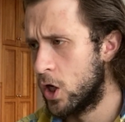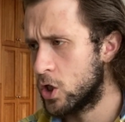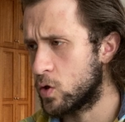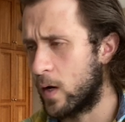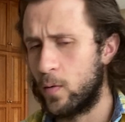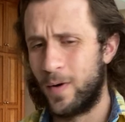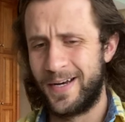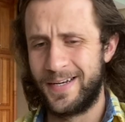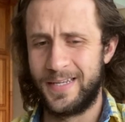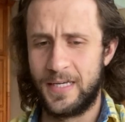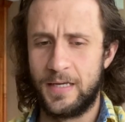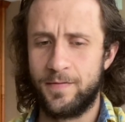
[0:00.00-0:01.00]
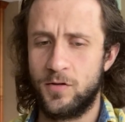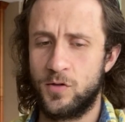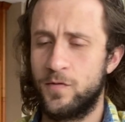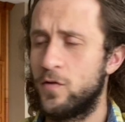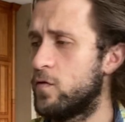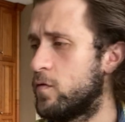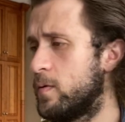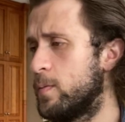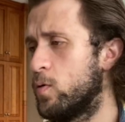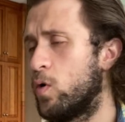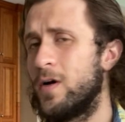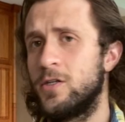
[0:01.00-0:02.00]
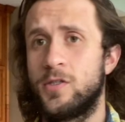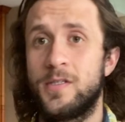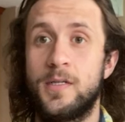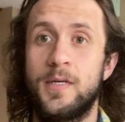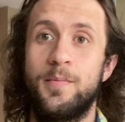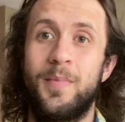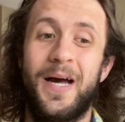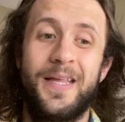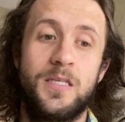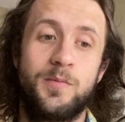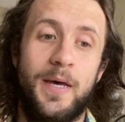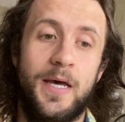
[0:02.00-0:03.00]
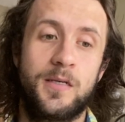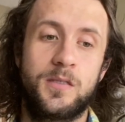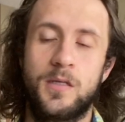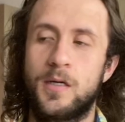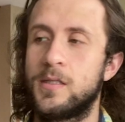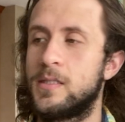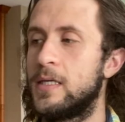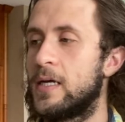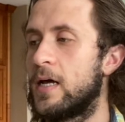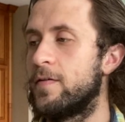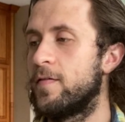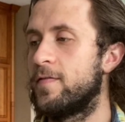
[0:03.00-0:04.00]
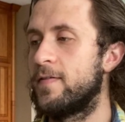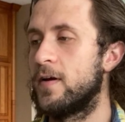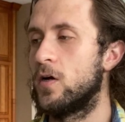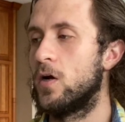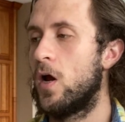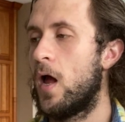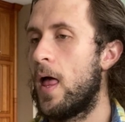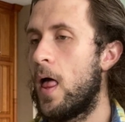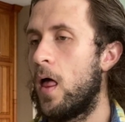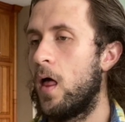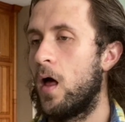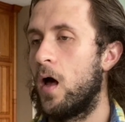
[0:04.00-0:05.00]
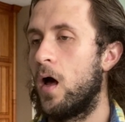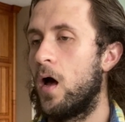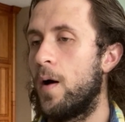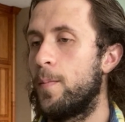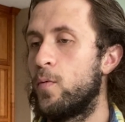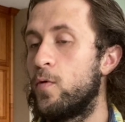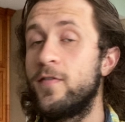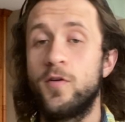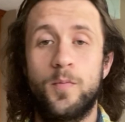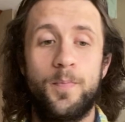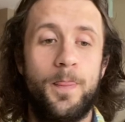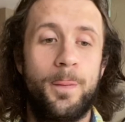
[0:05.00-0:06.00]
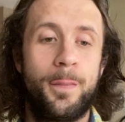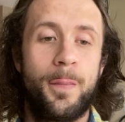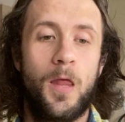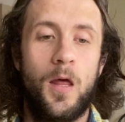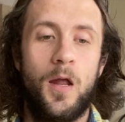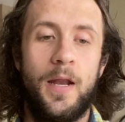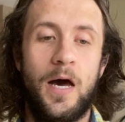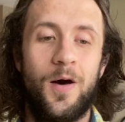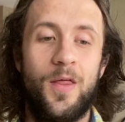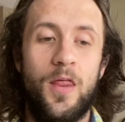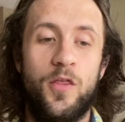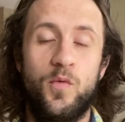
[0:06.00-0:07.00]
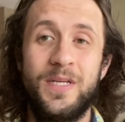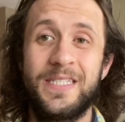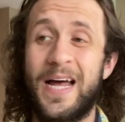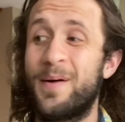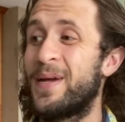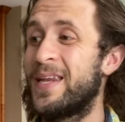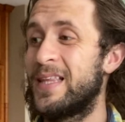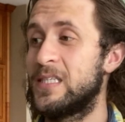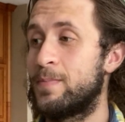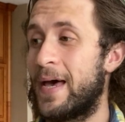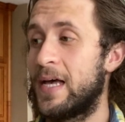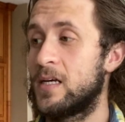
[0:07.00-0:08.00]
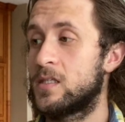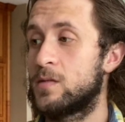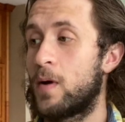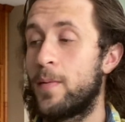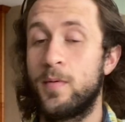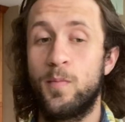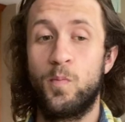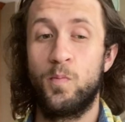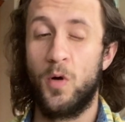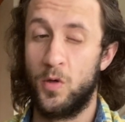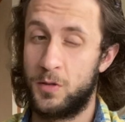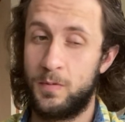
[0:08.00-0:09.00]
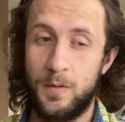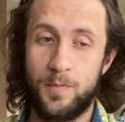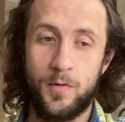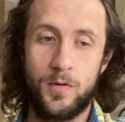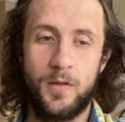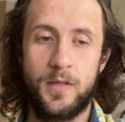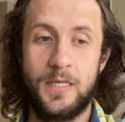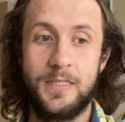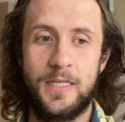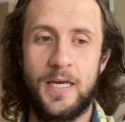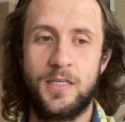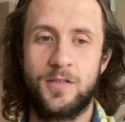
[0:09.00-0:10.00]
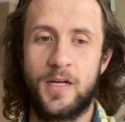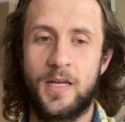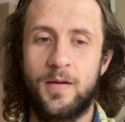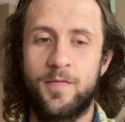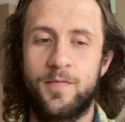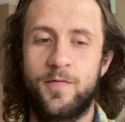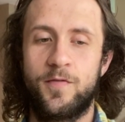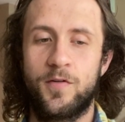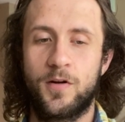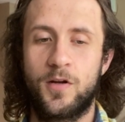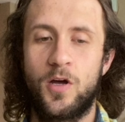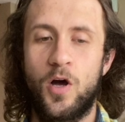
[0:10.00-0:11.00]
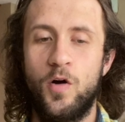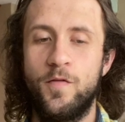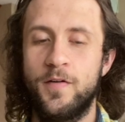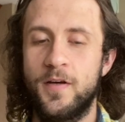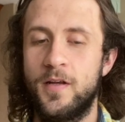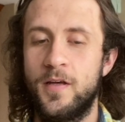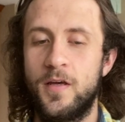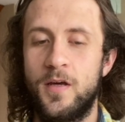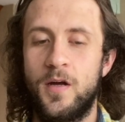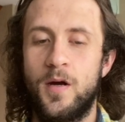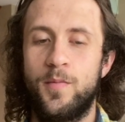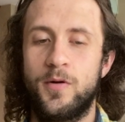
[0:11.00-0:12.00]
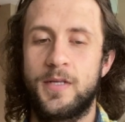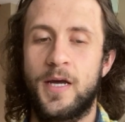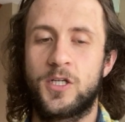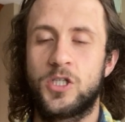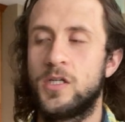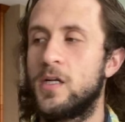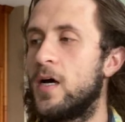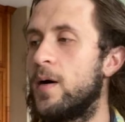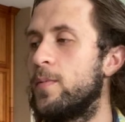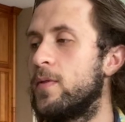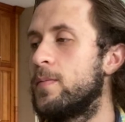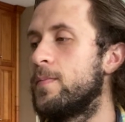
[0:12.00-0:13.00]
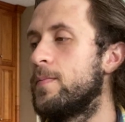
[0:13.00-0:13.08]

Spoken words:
So I wanted to give this review for people who are interested in buying these masks and could see kind of a fair review. Now, the reason I'm getting these masks, probably most people these days are getting them for COVID protection. The